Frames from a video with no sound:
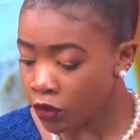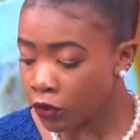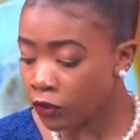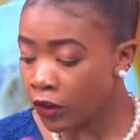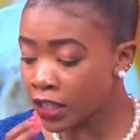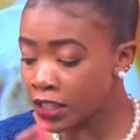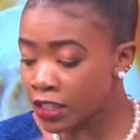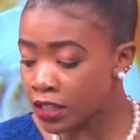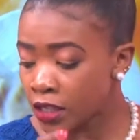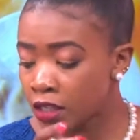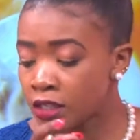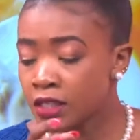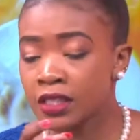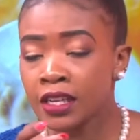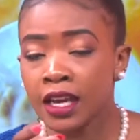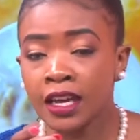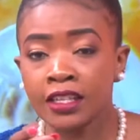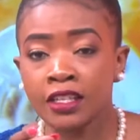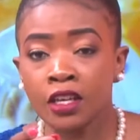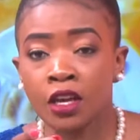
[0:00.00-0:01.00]
We first
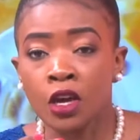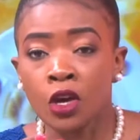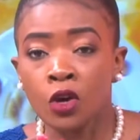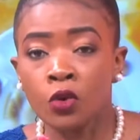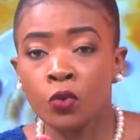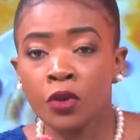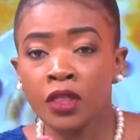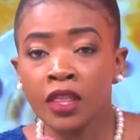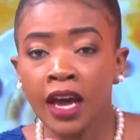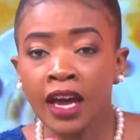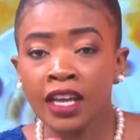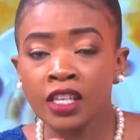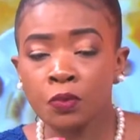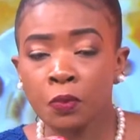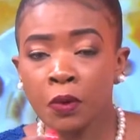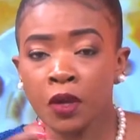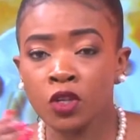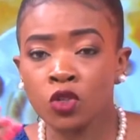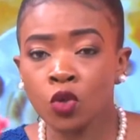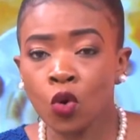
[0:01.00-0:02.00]
start with the
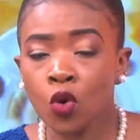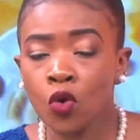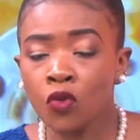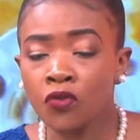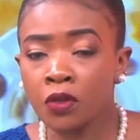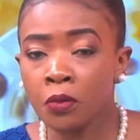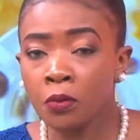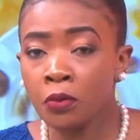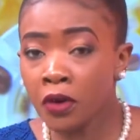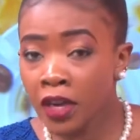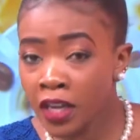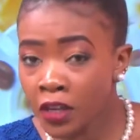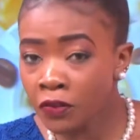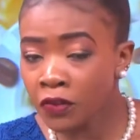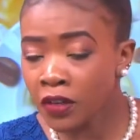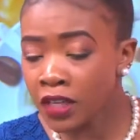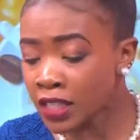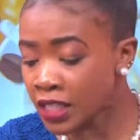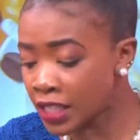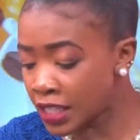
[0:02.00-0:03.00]
aspect of the
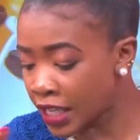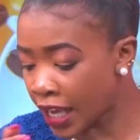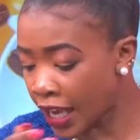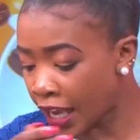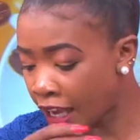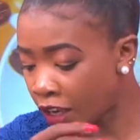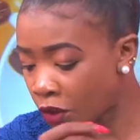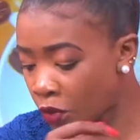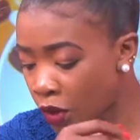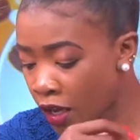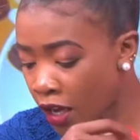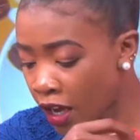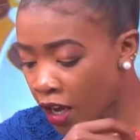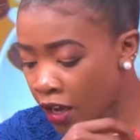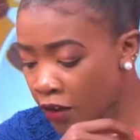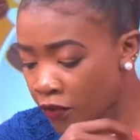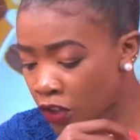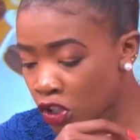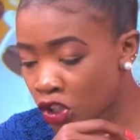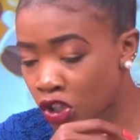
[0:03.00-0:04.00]
breakfast and we
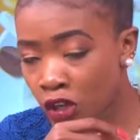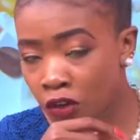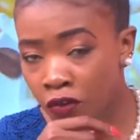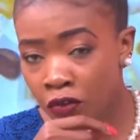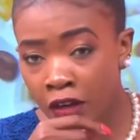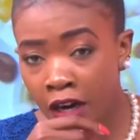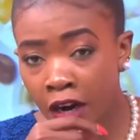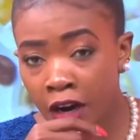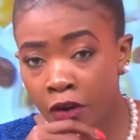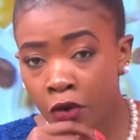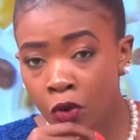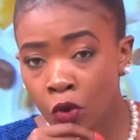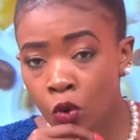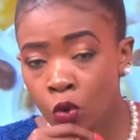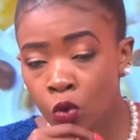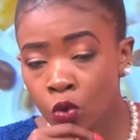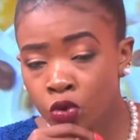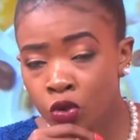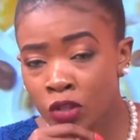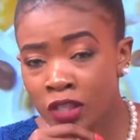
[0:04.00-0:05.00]
have Chef
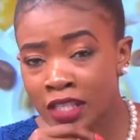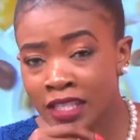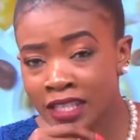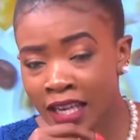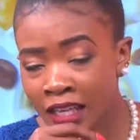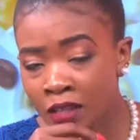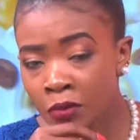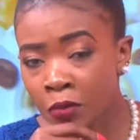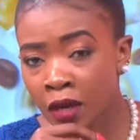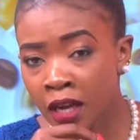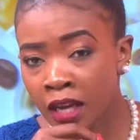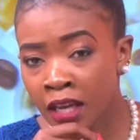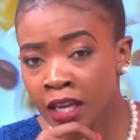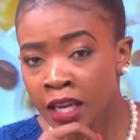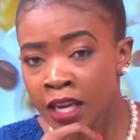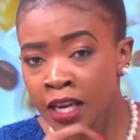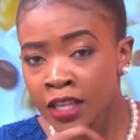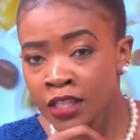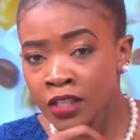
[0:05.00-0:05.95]
Caro who's on standby